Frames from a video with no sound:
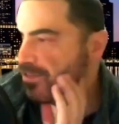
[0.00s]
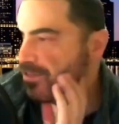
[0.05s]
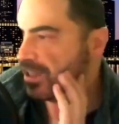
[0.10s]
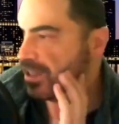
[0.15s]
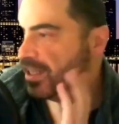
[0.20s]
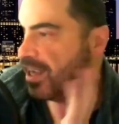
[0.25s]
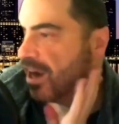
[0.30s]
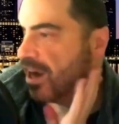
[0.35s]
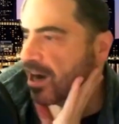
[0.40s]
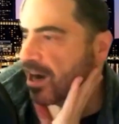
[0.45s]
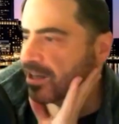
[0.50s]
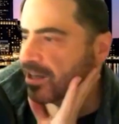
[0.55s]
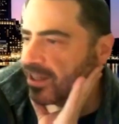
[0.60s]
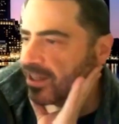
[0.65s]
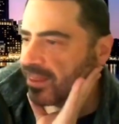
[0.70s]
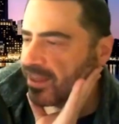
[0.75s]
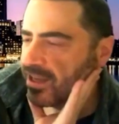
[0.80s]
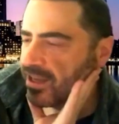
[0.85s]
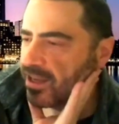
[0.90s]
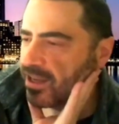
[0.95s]
really hard to
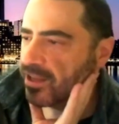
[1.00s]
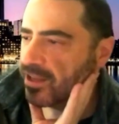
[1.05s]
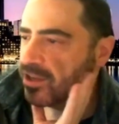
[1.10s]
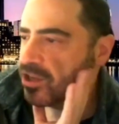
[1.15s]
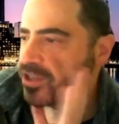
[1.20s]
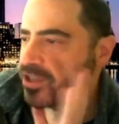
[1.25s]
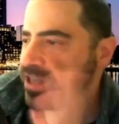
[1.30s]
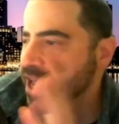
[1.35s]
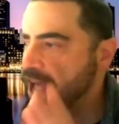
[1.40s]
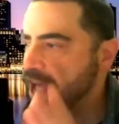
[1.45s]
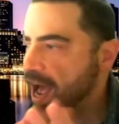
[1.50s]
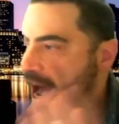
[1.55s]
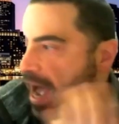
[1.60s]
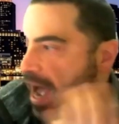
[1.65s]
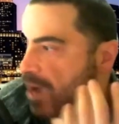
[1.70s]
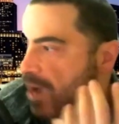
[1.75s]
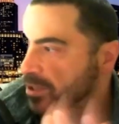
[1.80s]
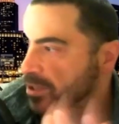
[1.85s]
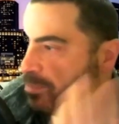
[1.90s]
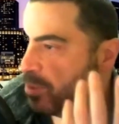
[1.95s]
think because
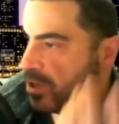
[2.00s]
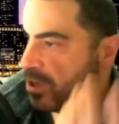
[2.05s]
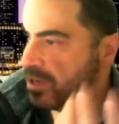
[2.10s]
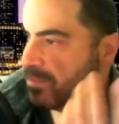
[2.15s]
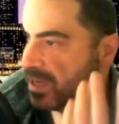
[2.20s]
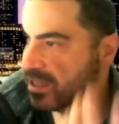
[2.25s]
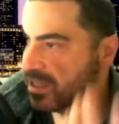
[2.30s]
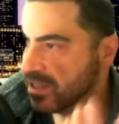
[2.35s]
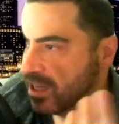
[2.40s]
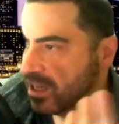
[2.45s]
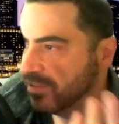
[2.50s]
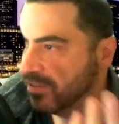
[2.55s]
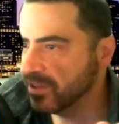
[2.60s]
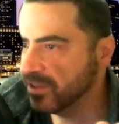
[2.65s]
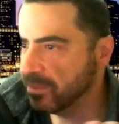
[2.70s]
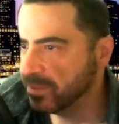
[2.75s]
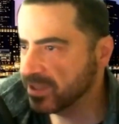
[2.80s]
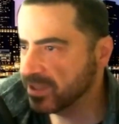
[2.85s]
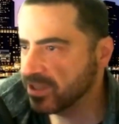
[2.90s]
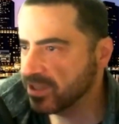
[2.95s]
I was putting myself in
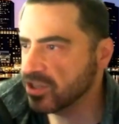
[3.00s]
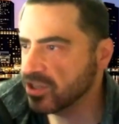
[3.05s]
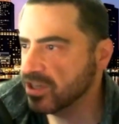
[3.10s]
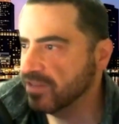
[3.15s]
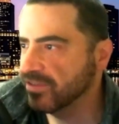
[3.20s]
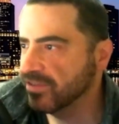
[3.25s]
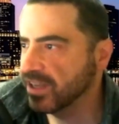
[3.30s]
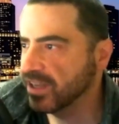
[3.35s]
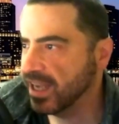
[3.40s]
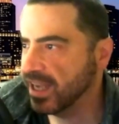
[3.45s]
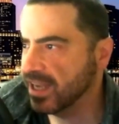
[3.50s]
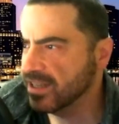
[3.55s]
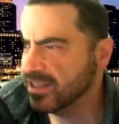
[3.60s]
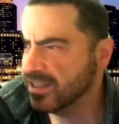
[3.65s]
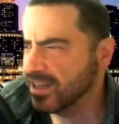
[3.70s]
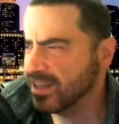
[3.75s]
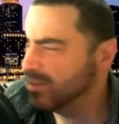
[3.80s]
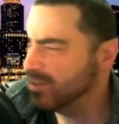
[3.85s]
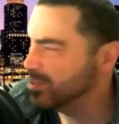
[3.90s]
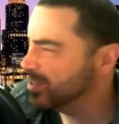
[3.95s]
the position of the guest,
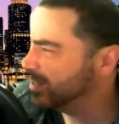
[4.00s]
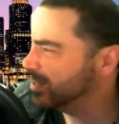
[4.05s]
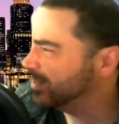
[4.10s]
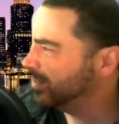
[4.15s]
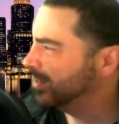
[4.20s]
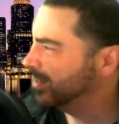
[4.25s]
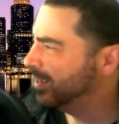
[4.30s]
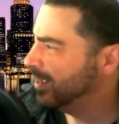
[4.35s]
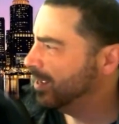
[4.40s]
and I was like,